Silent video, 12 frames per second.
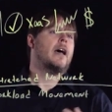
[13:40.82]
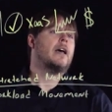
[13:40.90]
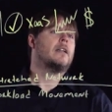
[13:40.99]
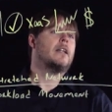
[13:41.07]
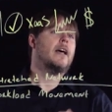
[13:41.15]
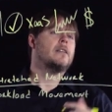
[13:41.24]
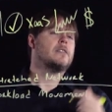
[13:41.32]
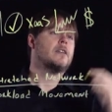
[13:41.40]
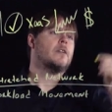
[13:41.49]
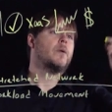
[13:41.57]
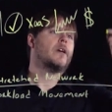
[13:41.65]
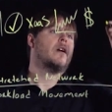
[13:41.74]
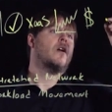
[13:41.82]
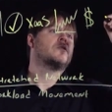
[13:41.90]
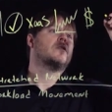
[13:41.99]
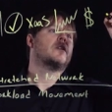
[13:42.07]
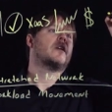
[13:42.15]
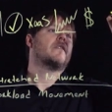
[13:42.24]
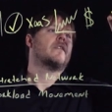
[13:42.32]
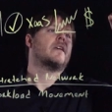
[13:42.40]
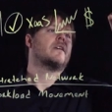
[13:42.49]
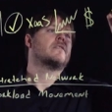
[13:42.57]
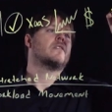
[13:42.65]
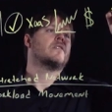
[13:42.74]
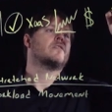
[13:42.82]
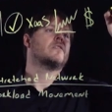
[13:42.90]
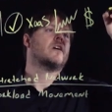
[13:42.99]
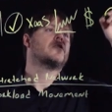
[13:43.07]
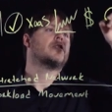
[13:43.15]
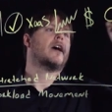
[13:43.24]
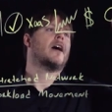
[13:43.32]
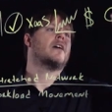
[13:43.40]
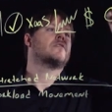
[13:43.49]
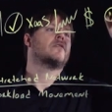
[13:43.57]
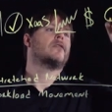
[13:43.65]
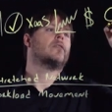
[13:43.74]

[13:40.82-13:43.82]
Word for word: And lastly, we can also look at things such as